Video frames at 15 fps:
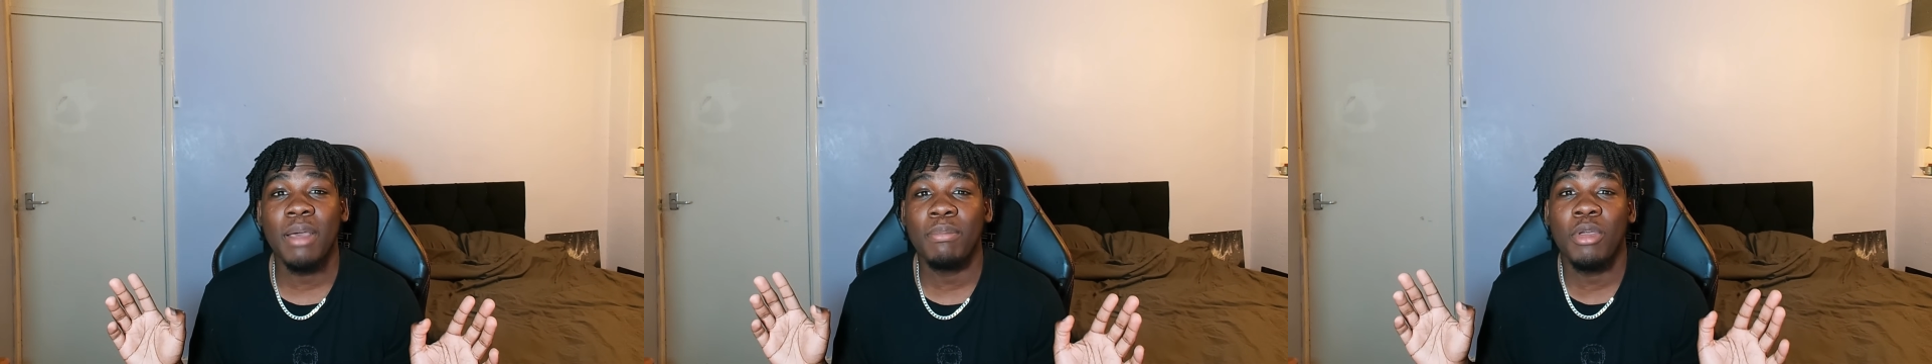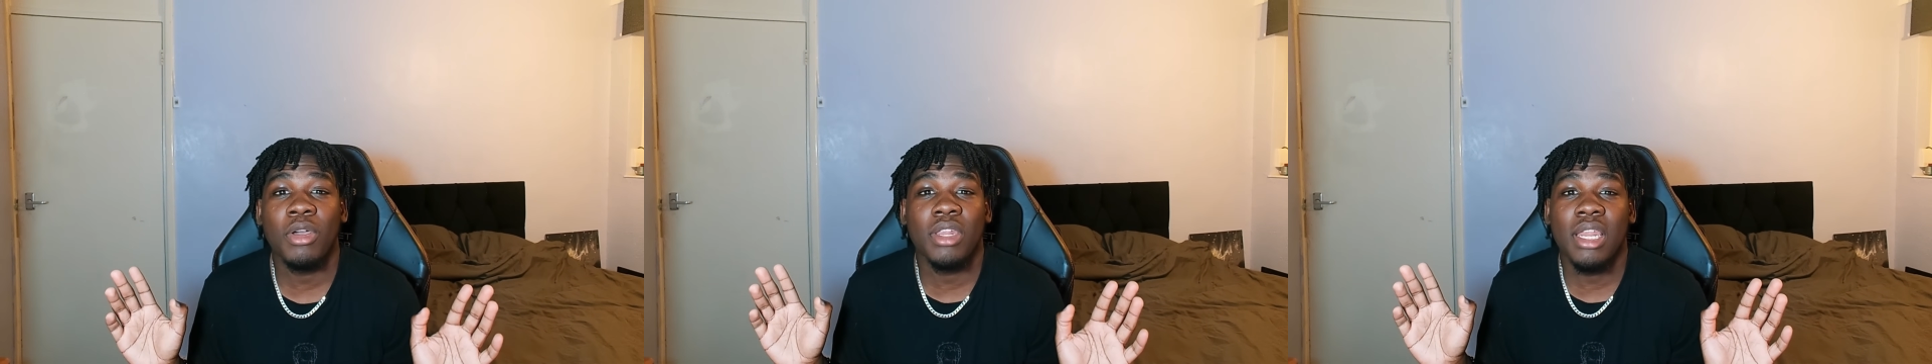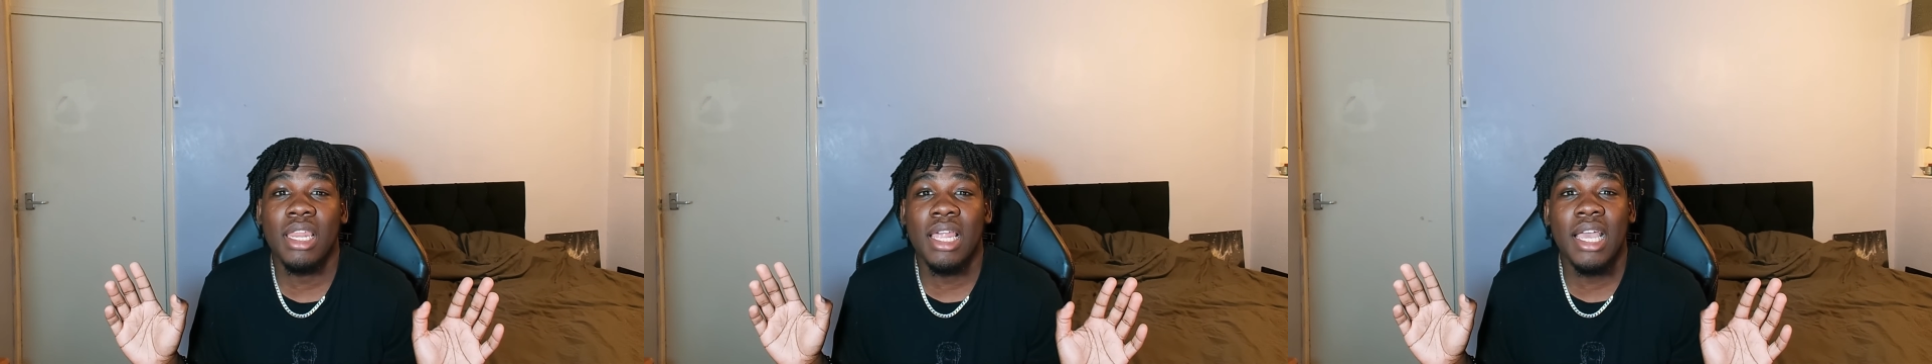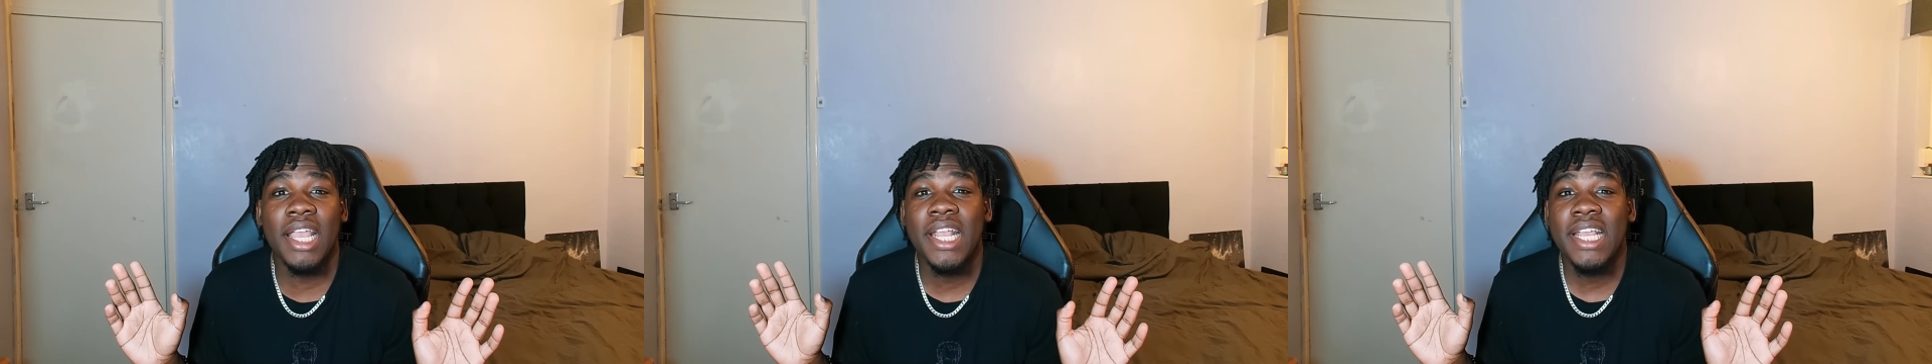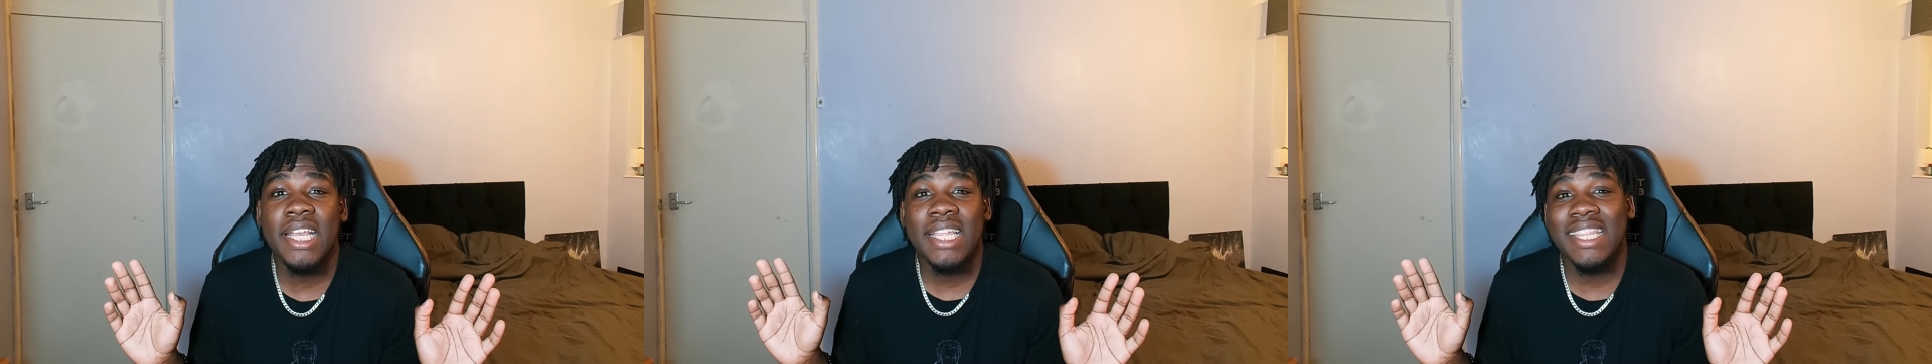I'm not gonna
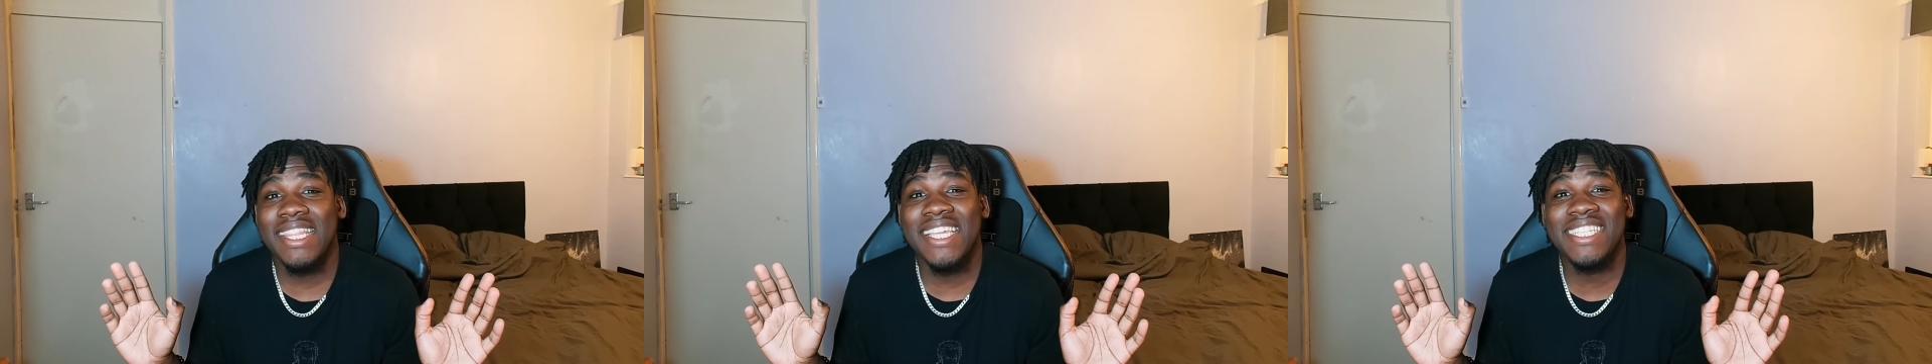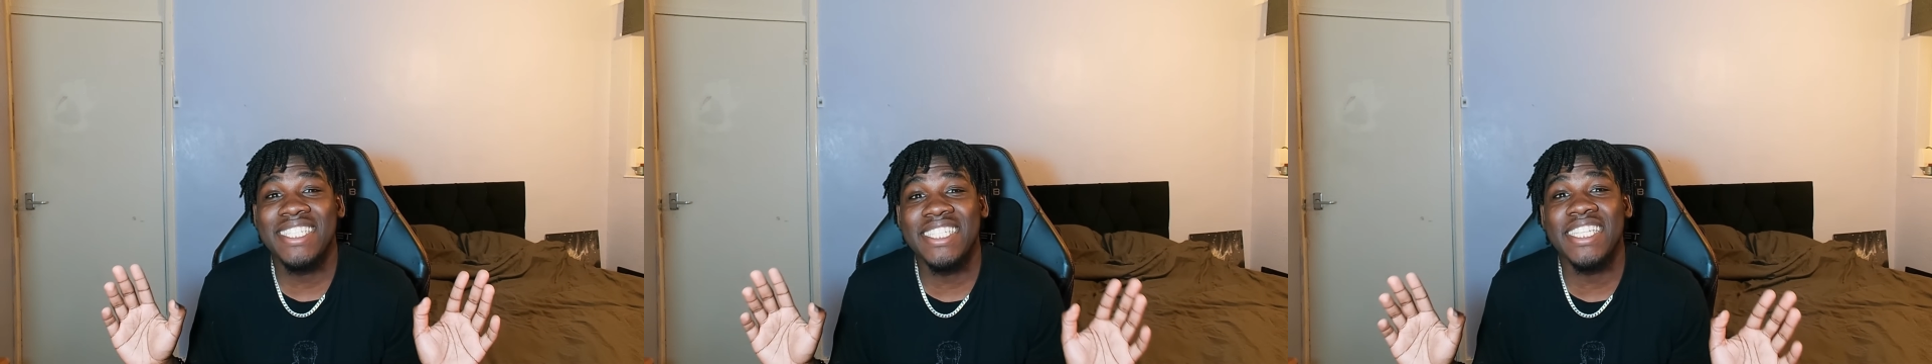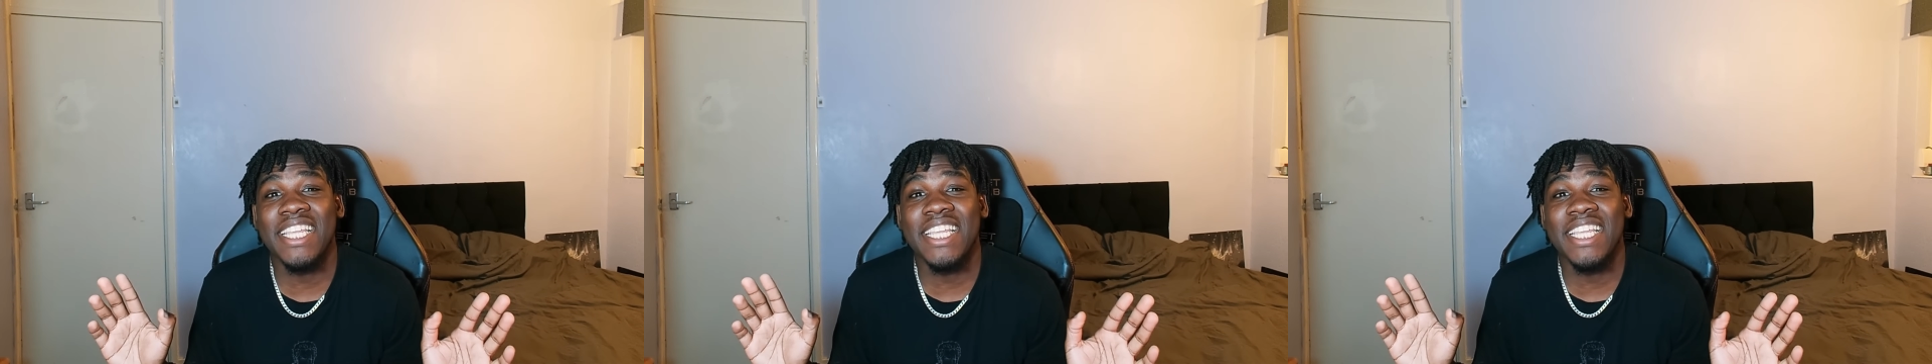lie, this is